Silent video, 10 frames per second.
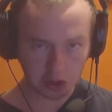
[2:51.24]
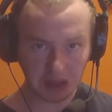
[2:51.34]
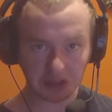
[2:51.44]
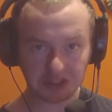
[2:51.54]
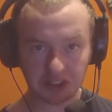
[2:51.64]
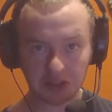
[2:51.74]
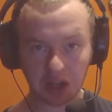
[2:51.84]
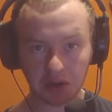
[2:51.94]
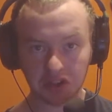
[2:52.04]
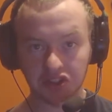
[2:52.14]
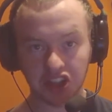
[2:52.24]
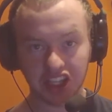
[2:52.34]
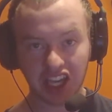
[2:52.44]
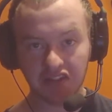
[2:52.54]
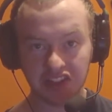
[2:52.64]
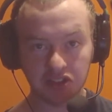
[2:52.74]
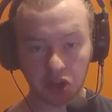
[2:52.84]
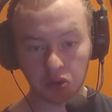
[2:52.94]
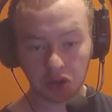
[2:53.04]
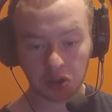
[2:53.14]
balancing routers like have its
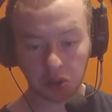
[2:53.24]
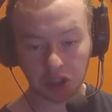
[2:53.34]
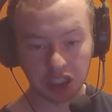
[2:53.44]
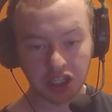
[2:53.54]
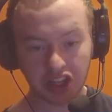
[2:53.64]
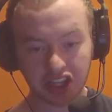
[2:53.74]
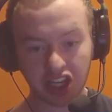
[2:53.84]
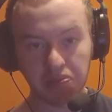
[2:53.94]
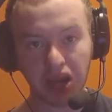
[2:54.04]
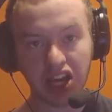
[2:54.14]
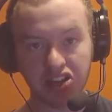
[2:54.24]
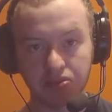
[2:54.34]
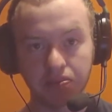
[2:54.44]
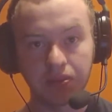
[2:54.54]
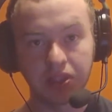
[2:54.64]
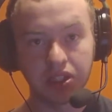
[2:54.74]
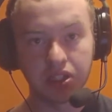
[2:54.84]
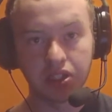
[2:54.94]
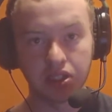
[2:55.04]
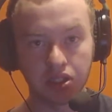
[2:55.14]
own little, they can combine them.
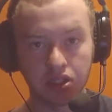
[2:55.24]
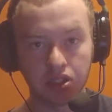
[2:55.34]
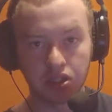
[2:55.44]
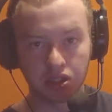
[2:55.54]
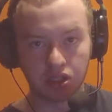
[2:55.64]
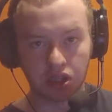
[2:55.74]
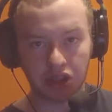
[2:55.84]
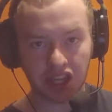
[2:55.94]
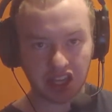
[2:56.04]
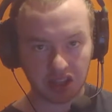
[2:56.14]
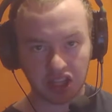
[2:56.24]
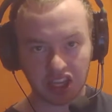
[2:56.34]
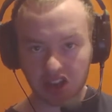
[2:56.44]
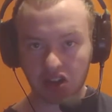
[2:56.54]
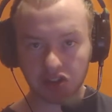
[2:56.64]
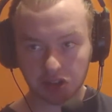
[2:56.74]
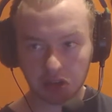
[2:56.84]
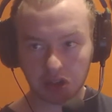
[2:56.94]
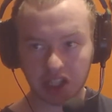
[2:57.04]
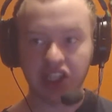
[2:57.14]
That they can
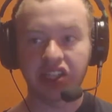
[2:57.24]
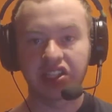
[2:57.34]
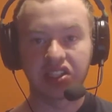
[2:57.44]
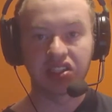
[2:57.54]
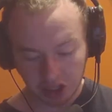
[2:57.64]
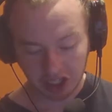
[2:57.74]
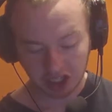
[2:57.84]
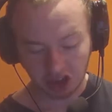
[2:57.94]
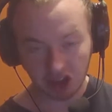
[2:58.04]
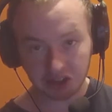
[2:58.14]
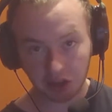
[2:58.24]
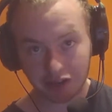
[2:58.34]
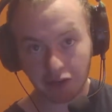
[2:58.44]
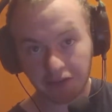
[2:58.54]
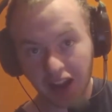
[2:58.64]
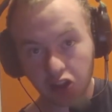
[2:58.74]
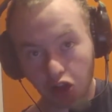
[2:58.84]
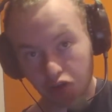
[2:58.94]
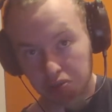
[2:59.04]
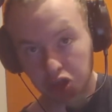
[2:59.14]
also have a
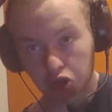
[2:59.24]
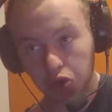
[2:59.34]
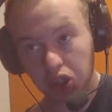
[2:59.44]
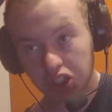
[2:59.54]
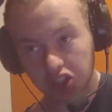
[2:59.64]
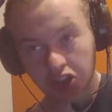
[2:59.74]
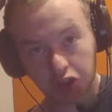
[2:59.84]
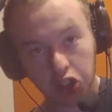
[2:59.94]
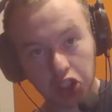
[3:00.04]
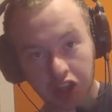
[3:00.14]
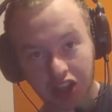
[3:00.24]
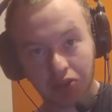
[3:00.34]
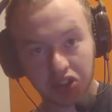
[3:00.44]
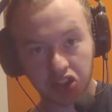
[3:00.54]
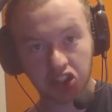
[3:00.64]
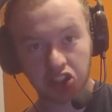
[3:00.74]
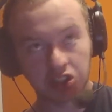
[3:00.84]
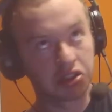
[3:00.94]
failover mode if that wasn't your